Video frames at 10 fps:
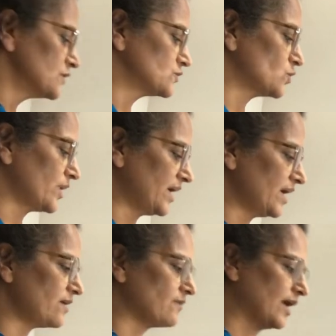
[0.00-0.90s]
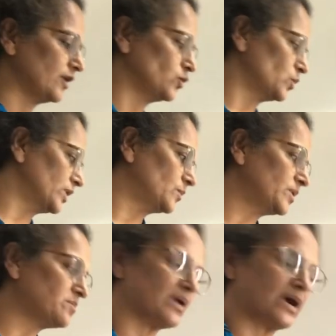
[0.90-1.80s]
So a value will
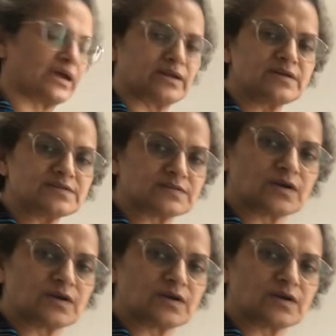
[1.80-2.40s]
be minus